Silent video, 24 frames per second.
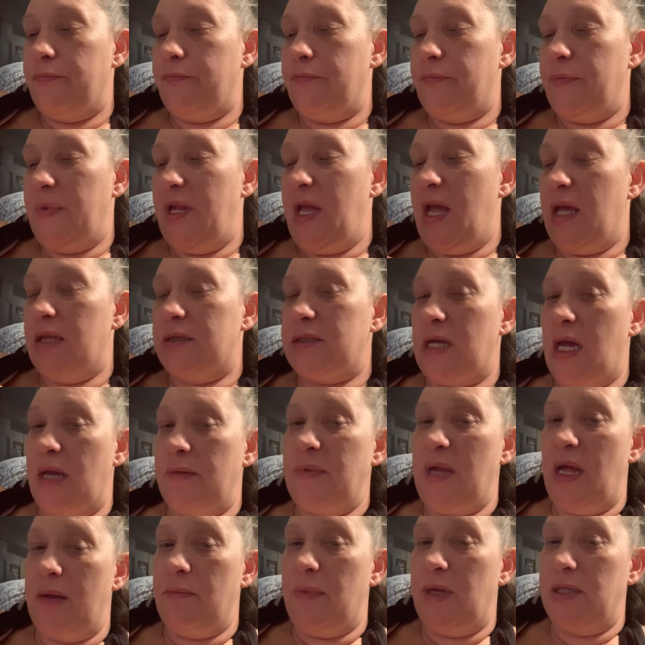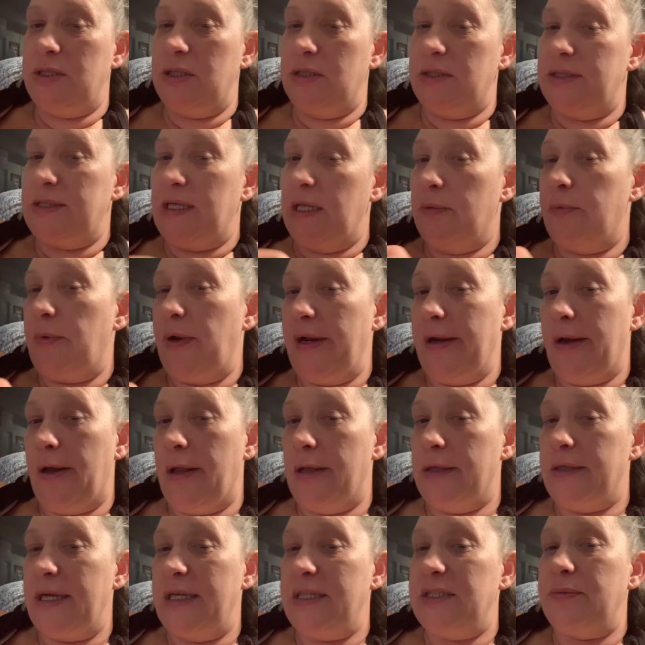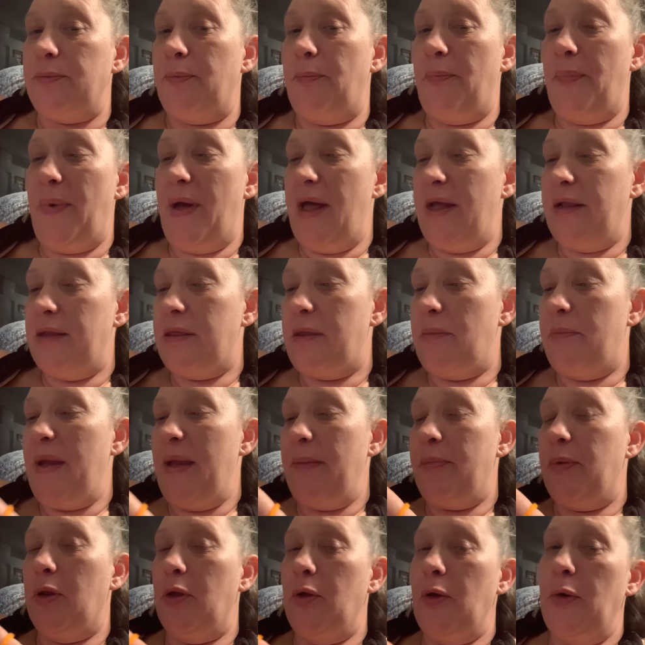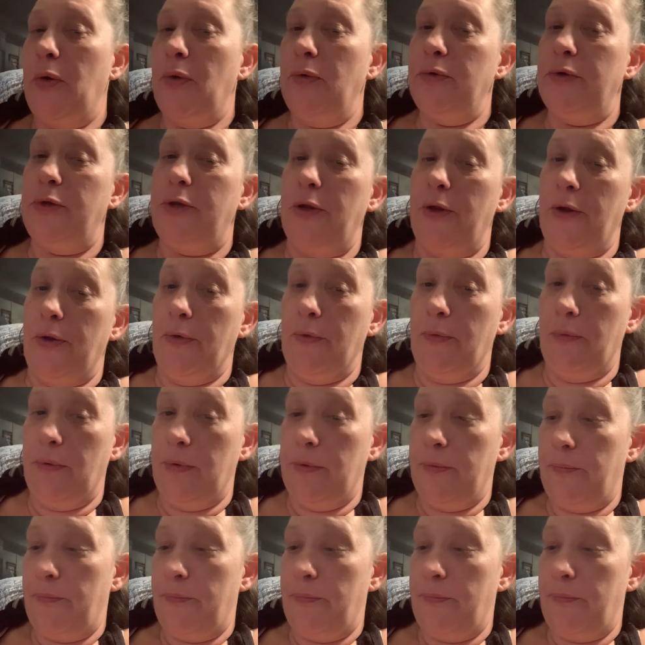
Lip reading: yes, I'm not much at celebrating holidays, but the people who do,